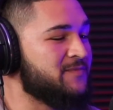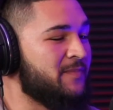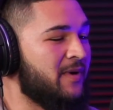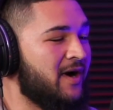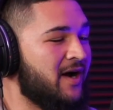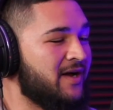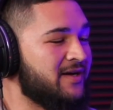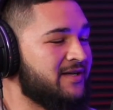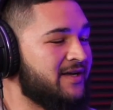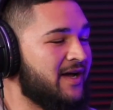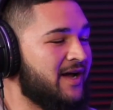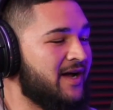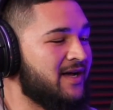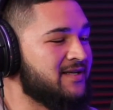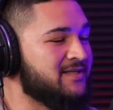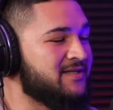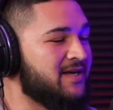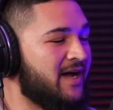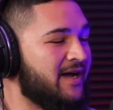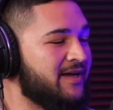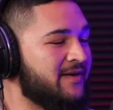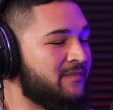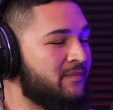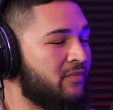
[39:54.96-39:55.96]

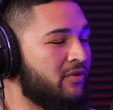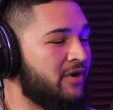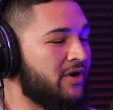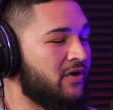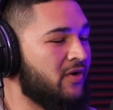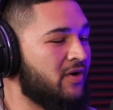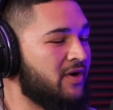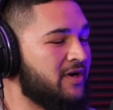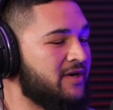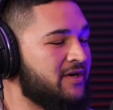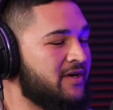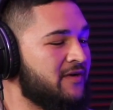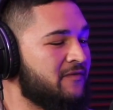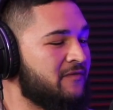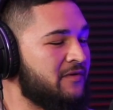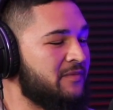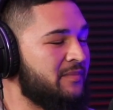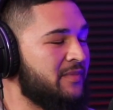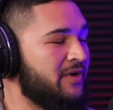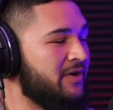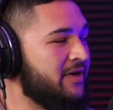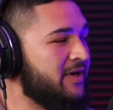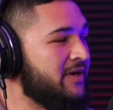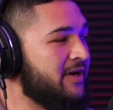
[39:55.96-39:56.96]
podcast, I can bring on a
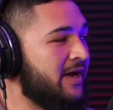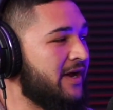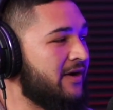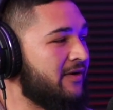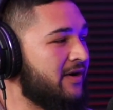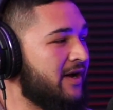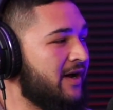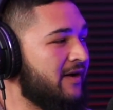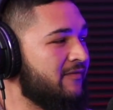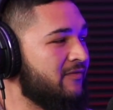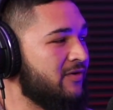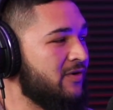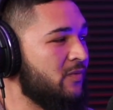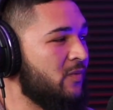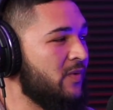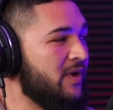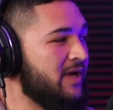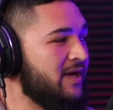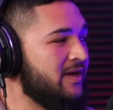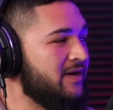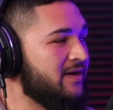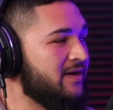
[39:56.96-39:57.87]
different millionaire every week.